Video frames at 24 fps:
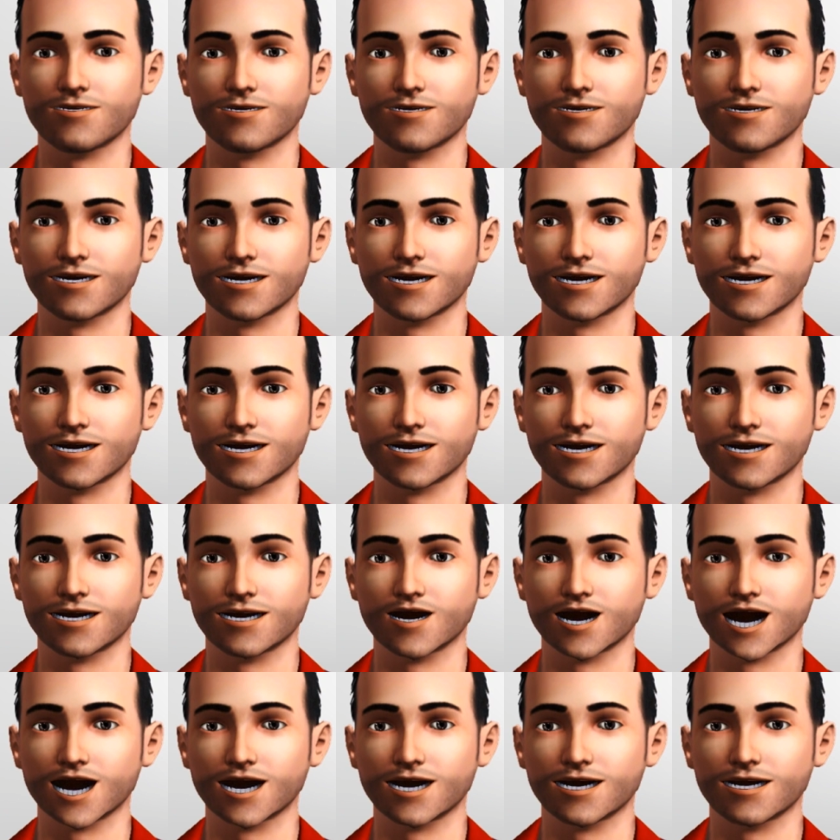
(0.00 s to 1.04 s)
the engine
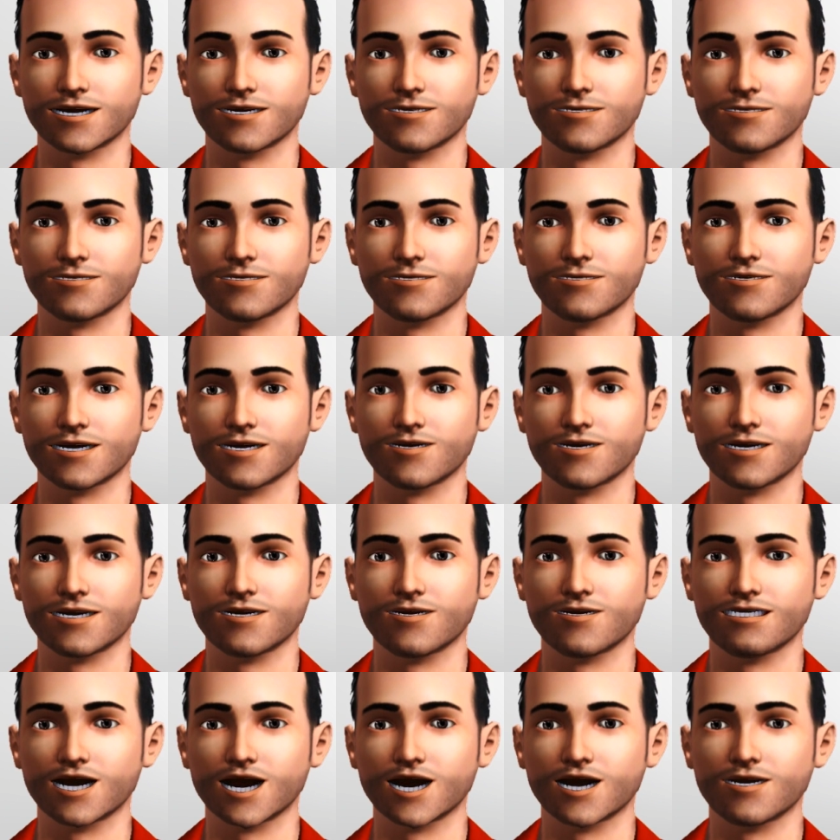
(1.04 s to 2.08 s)
looks old, things are
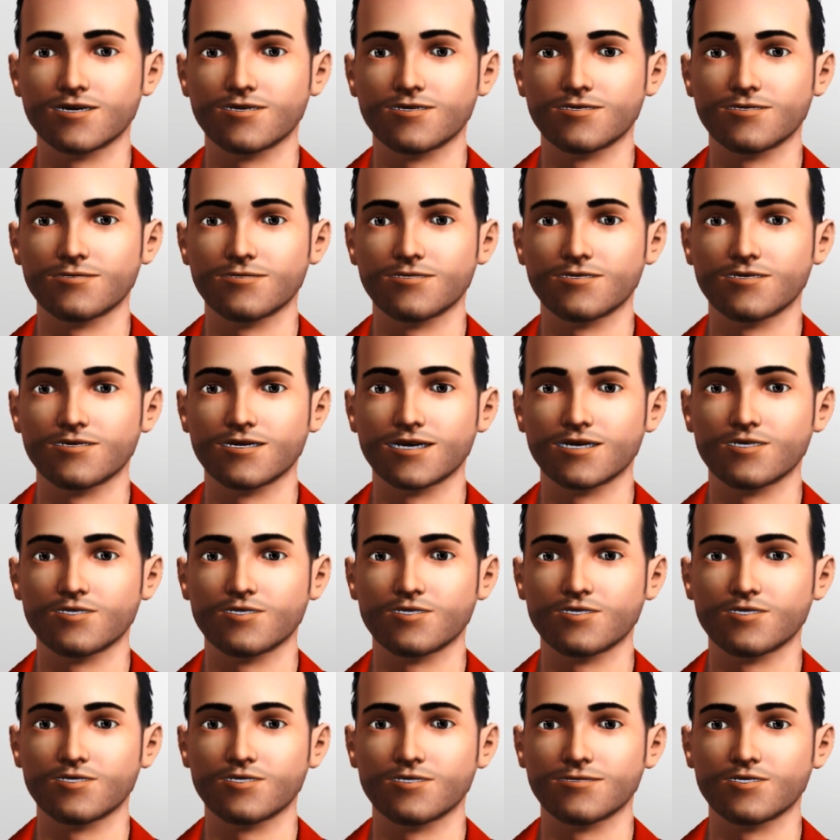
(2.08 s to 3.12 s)
slow, and I
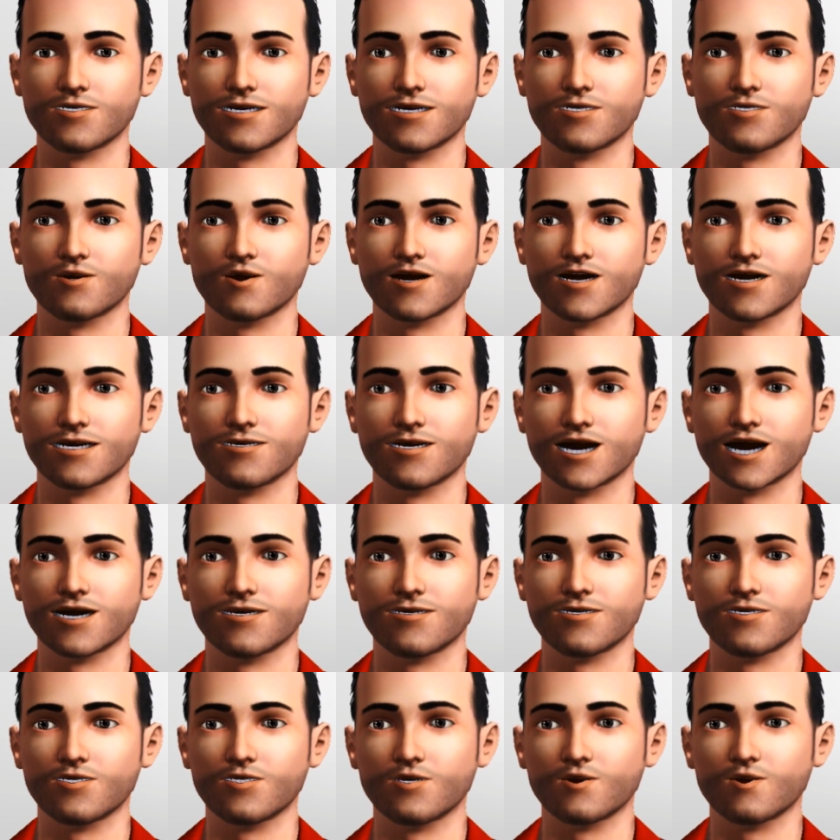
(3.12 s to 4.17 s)
think it's definitely time
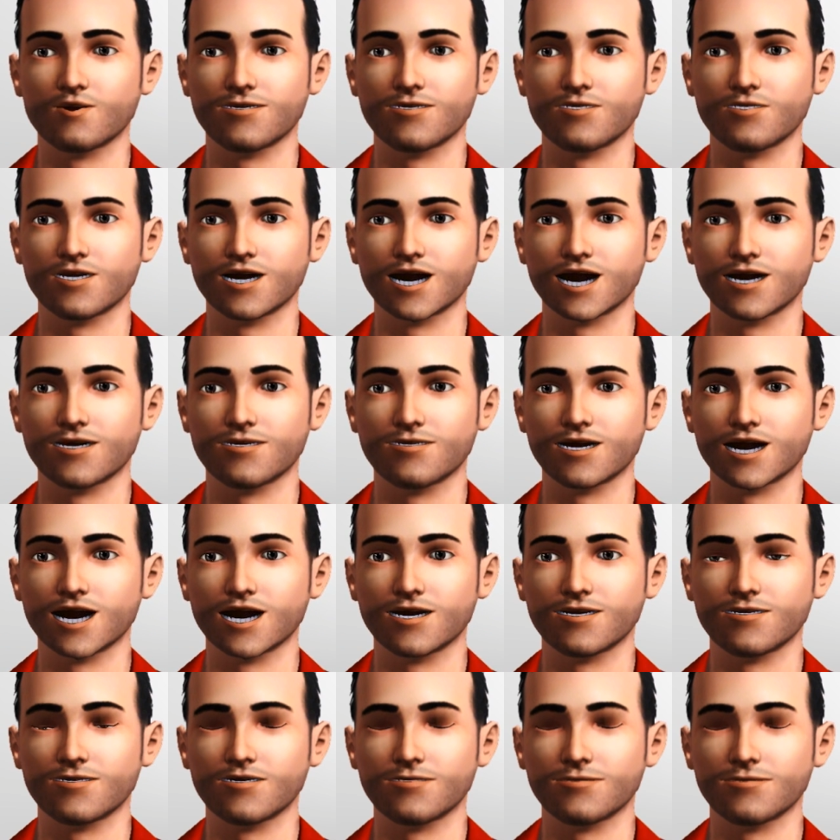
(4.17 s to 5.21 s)
for The Sims 4, and
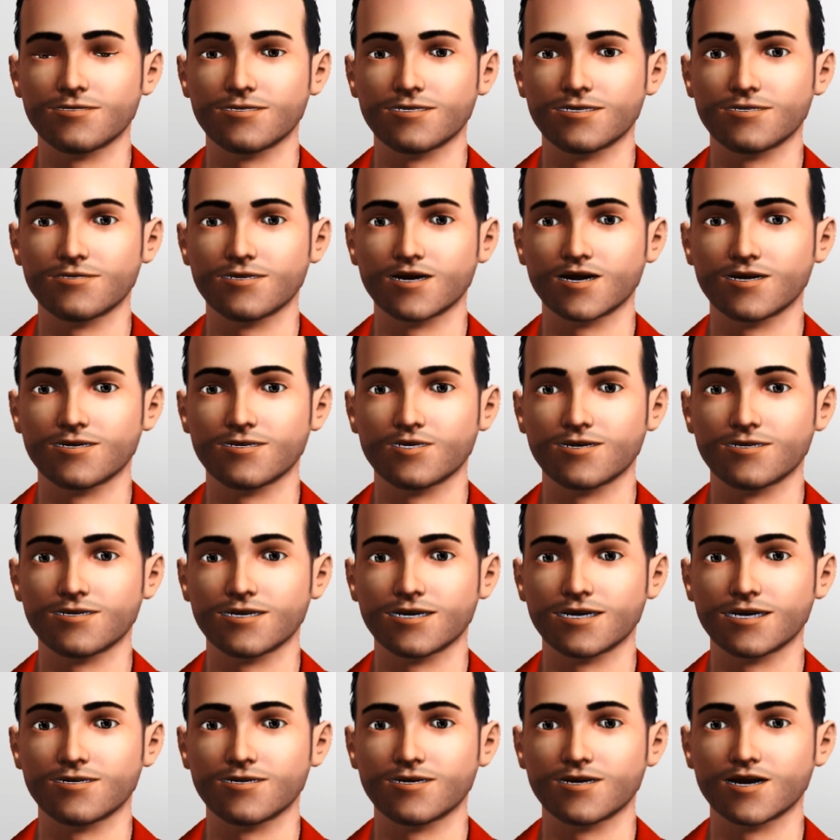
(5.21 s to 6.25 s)
I
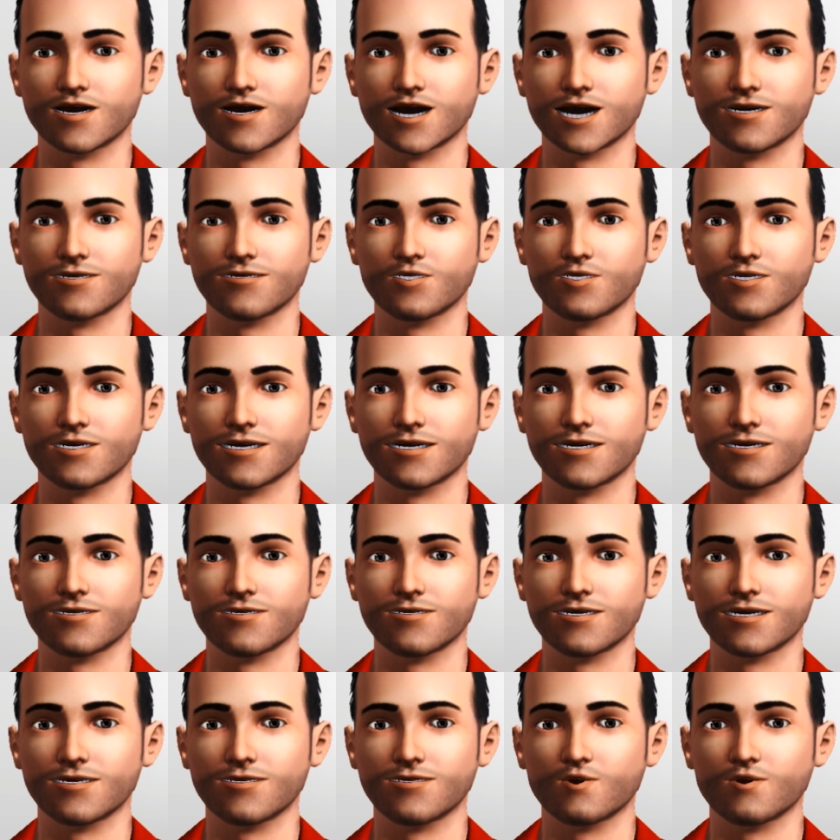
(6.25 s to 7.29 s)
honestly, I can't wait to see
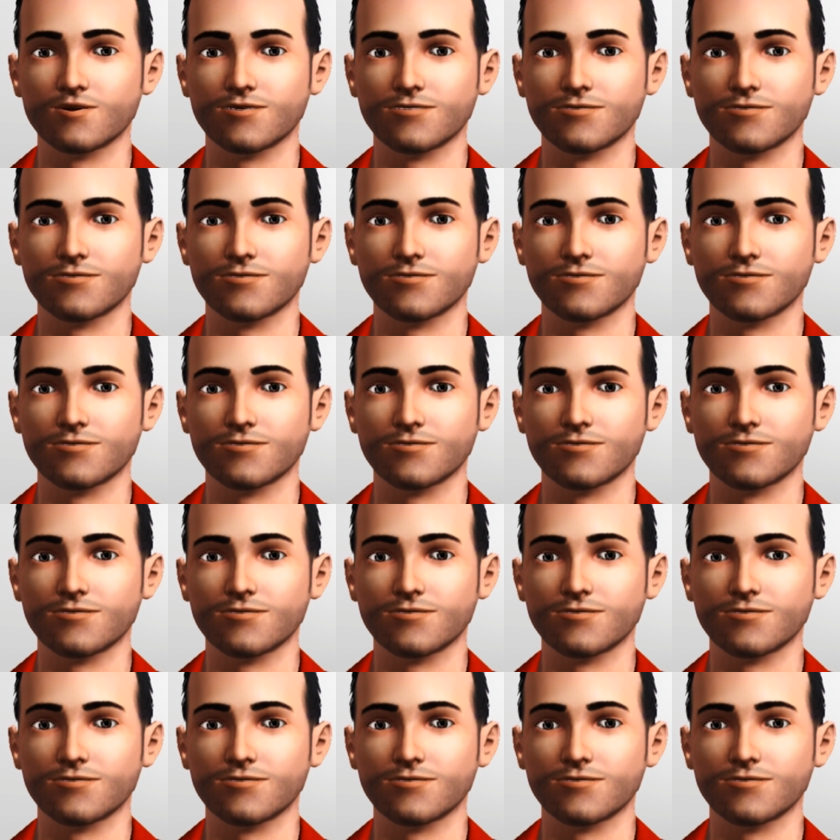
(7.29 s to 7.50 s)
more of it.